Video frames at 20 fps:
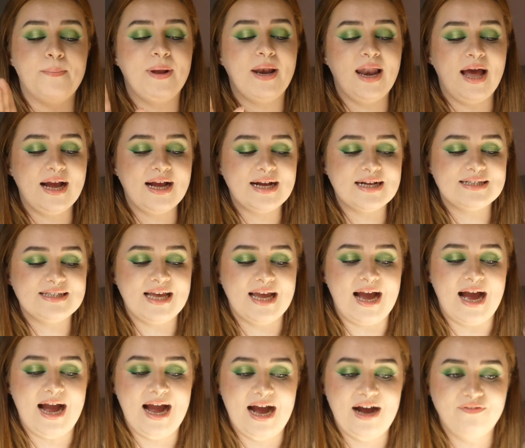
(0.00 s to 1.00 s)
but like I say,
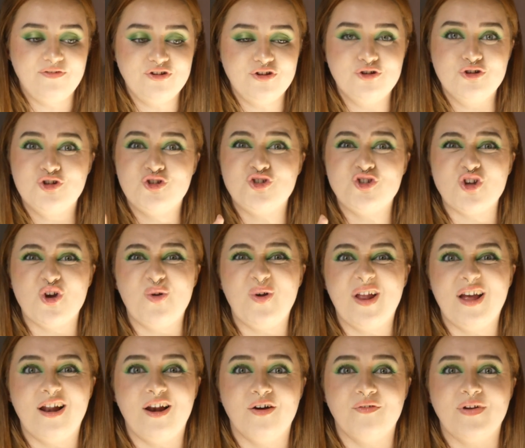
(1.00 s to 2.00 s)
I have to use so
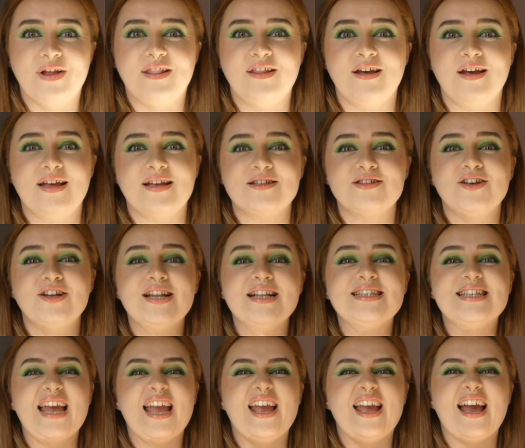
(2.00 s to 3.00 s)
little of it that it's gonna
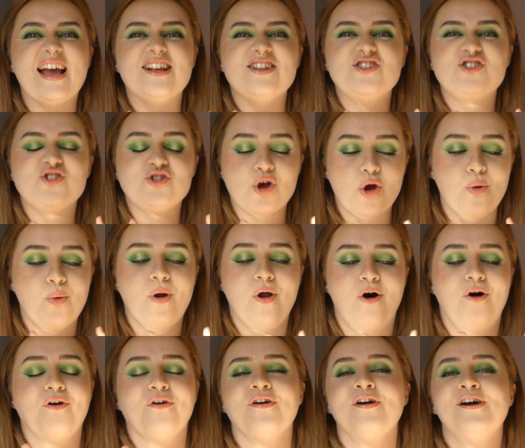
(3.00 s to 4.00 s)
take so
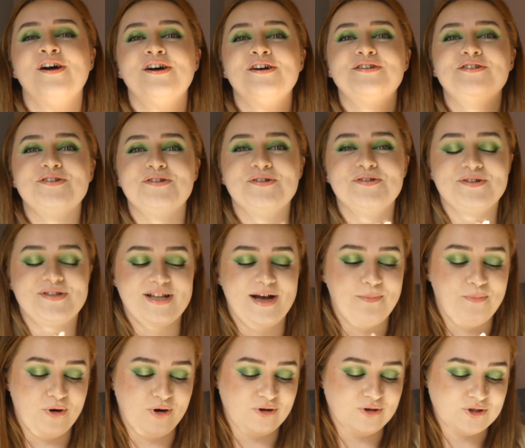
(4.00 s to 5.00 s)
long to use that
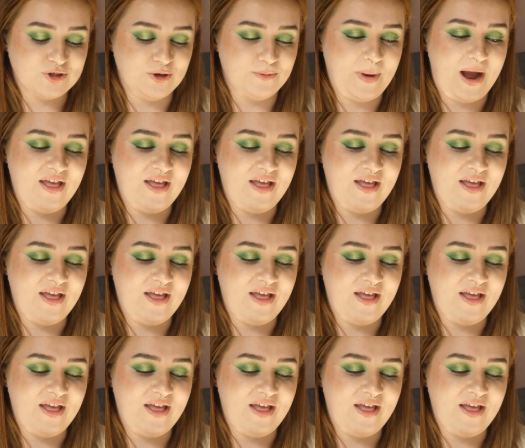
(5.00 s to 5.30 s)
product up.